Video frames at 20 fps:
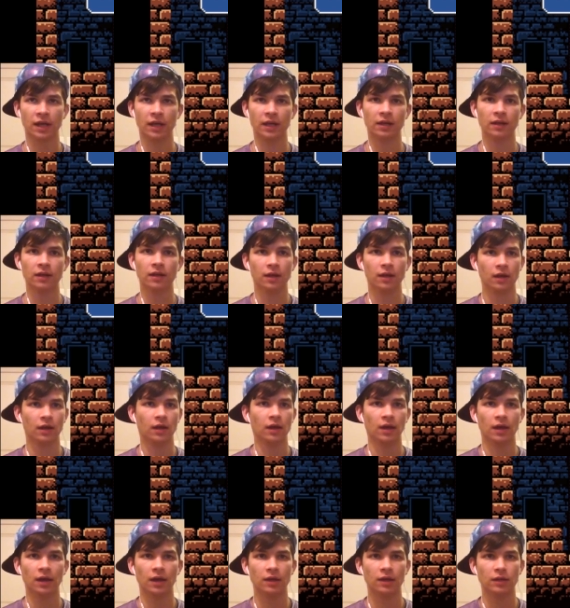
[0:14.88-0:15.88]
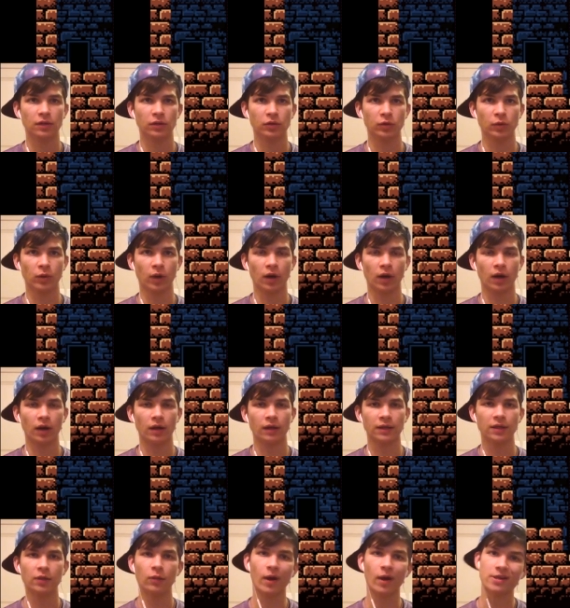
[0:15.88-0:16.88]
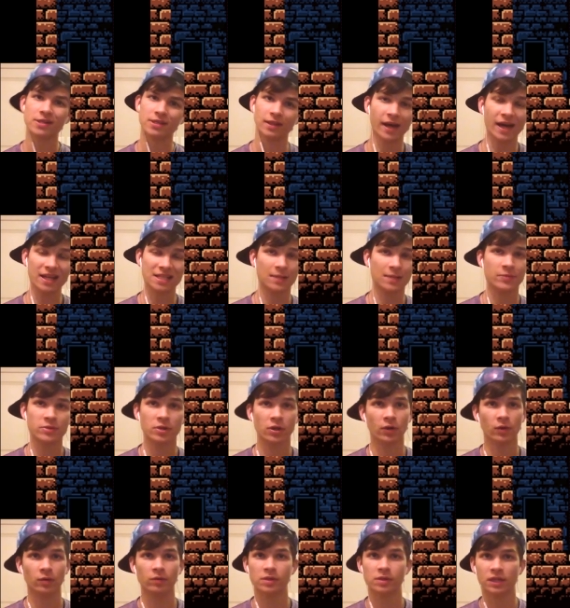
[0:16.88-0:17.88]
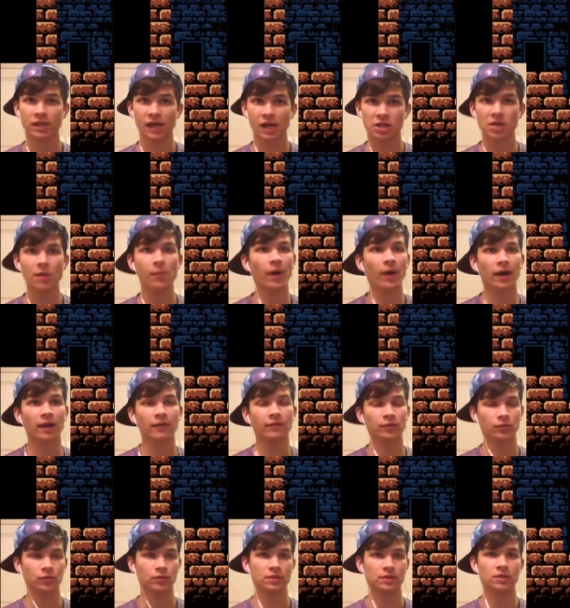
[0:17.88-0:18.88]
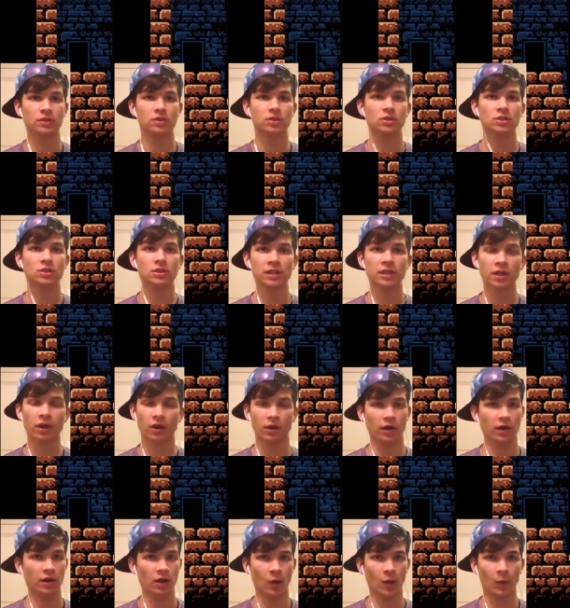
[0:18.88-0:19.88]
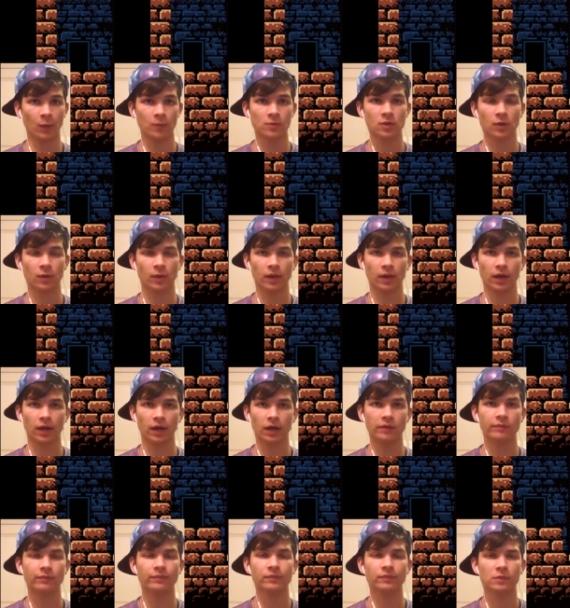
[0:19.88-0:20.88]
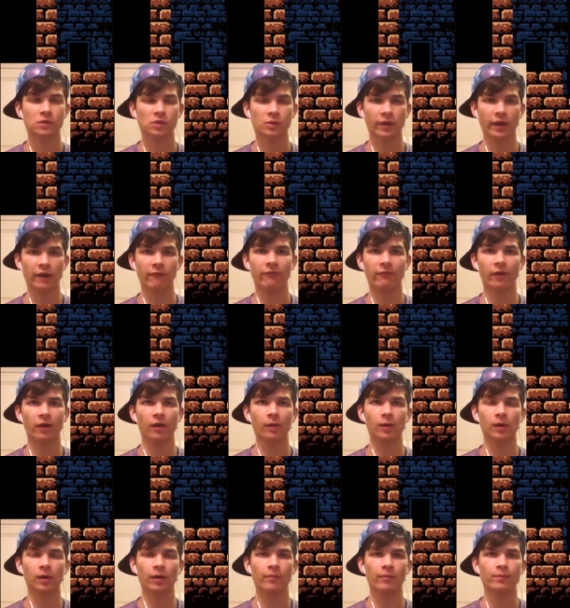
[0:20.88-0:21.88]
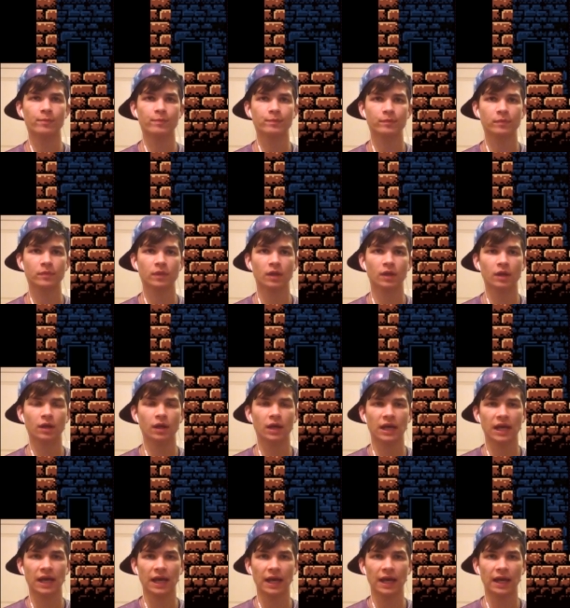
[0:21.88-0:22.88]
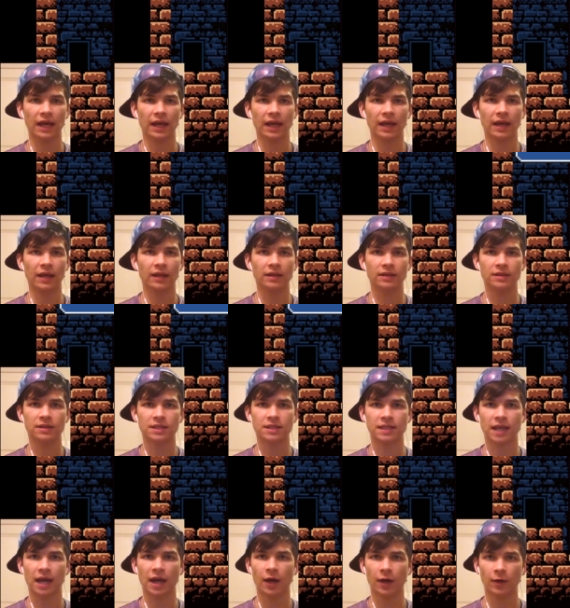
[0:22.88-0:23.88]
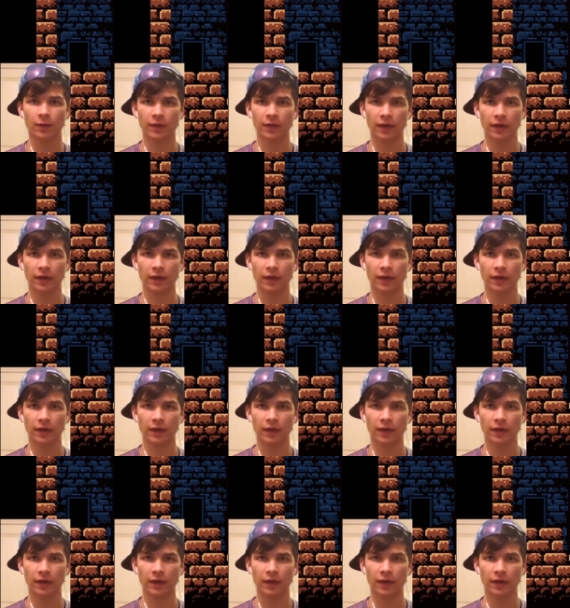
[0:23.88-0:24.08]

that you uh, need to watch the last episode to catch up on if you didn't already know what was going on. So we got Fireball, and now